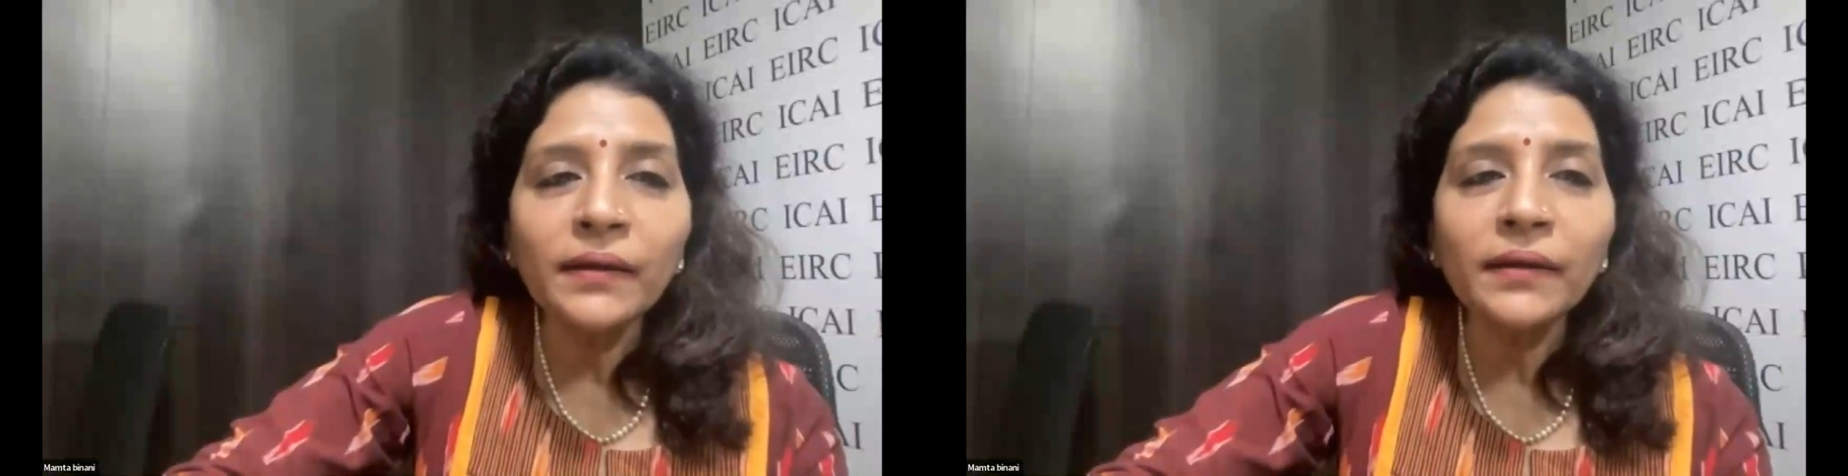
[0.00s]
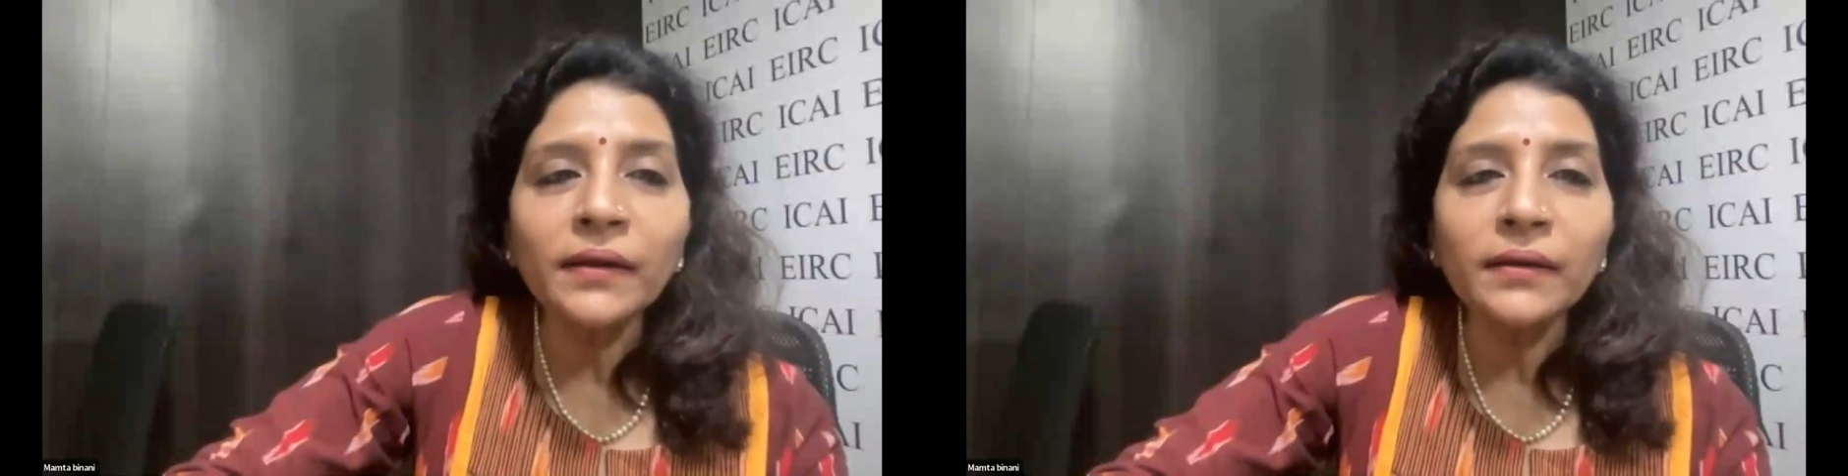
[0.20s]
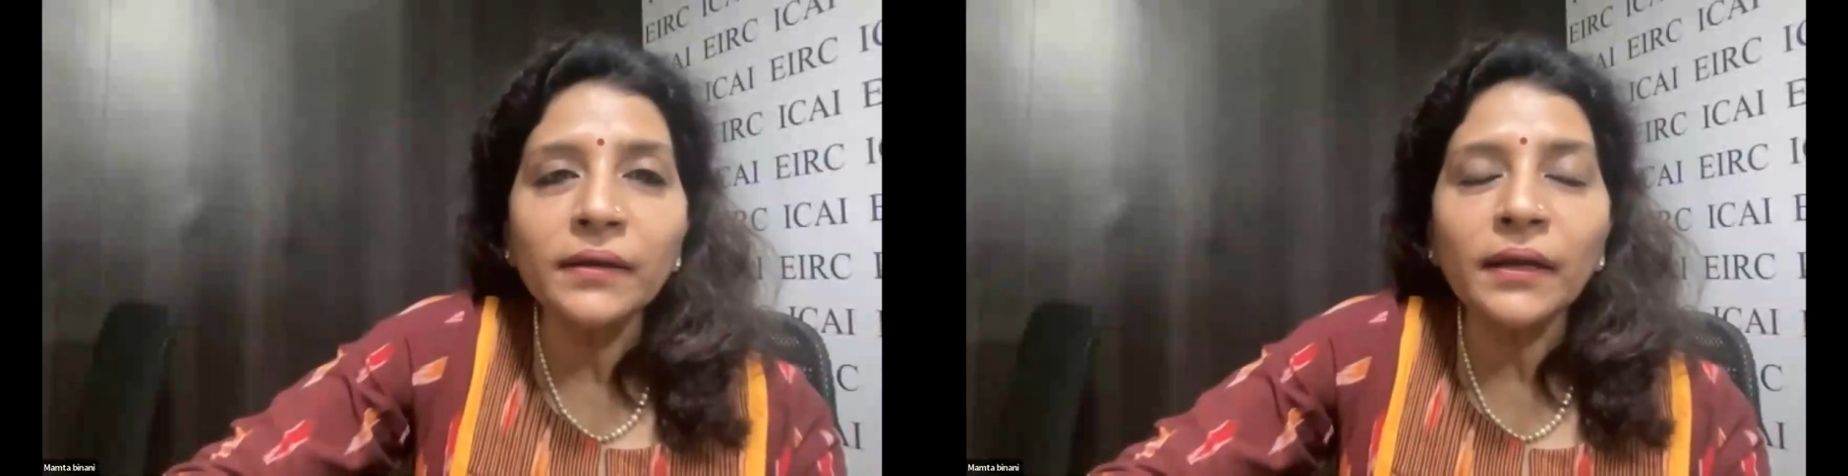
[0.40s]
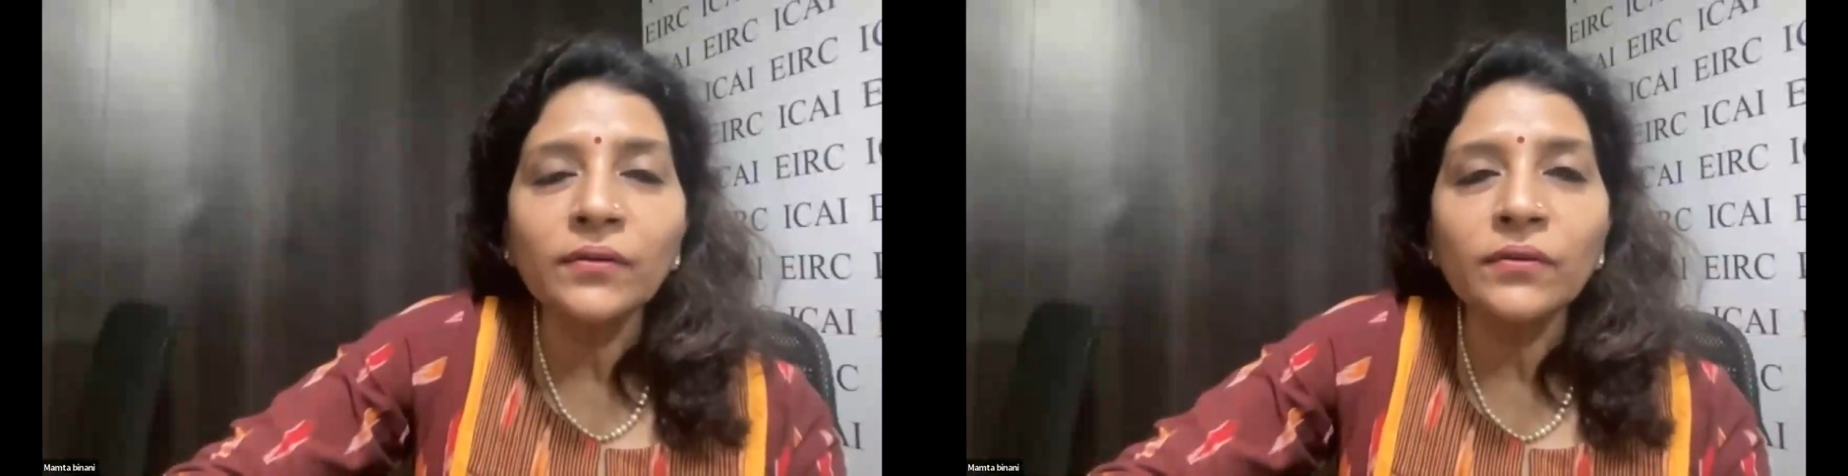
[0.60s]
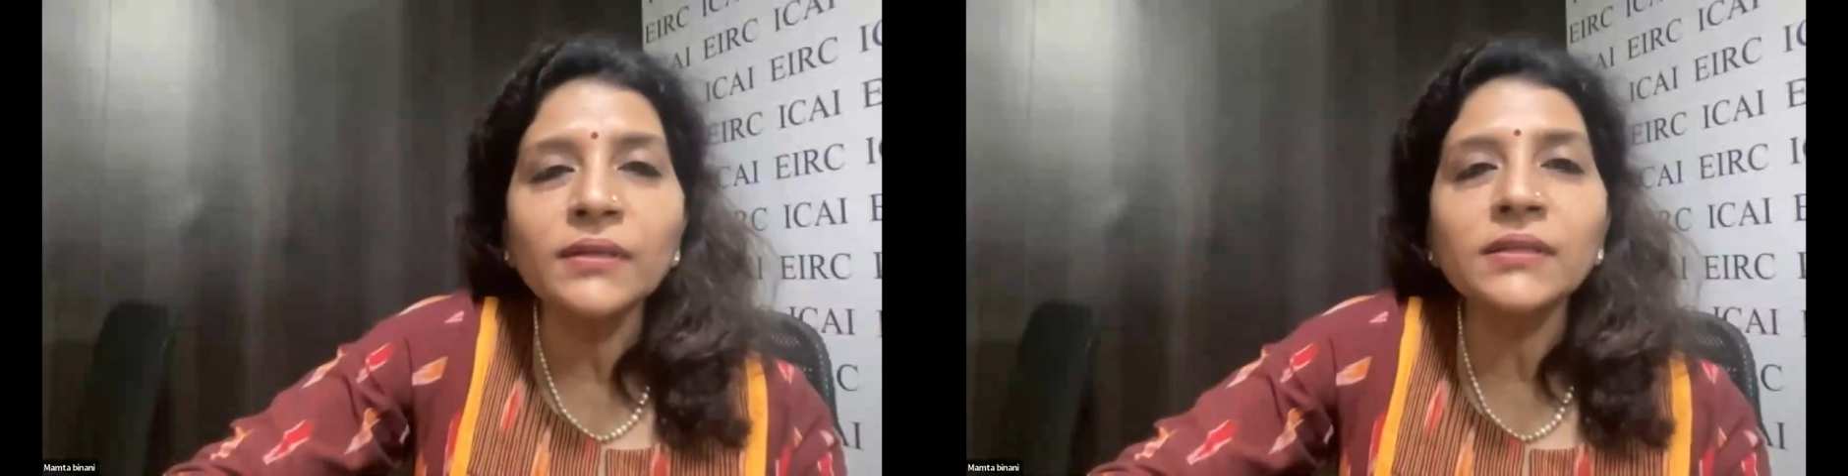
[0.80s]
period
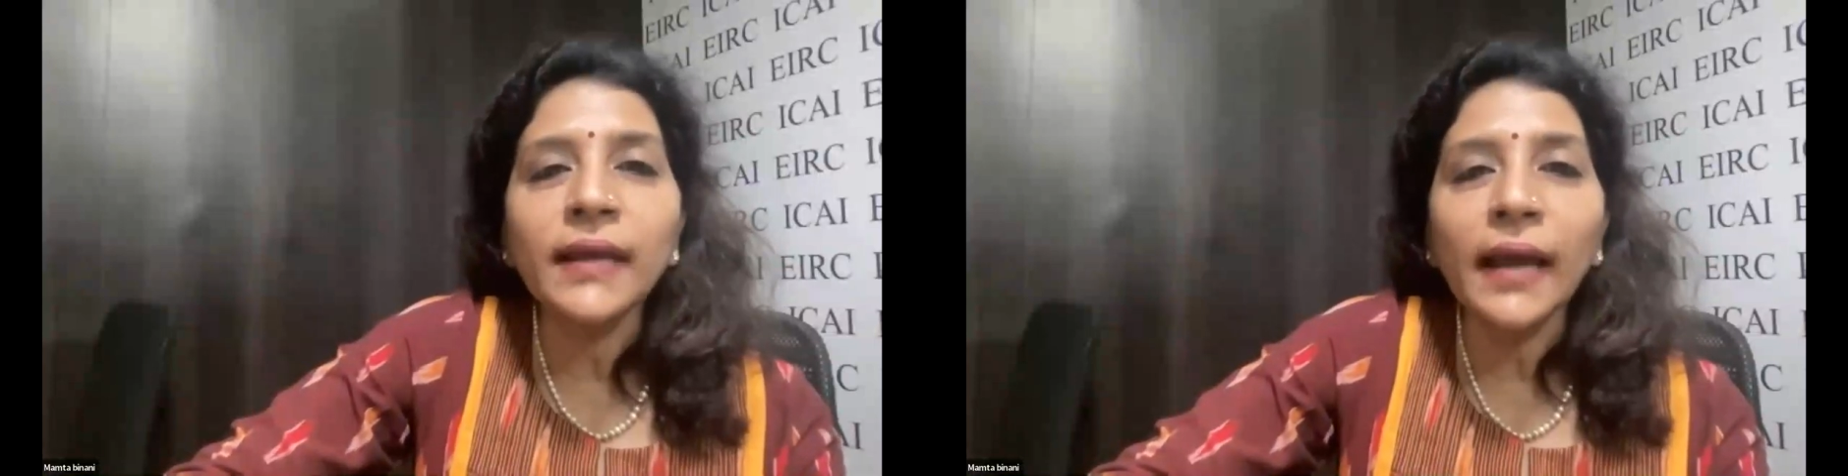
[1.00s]
interest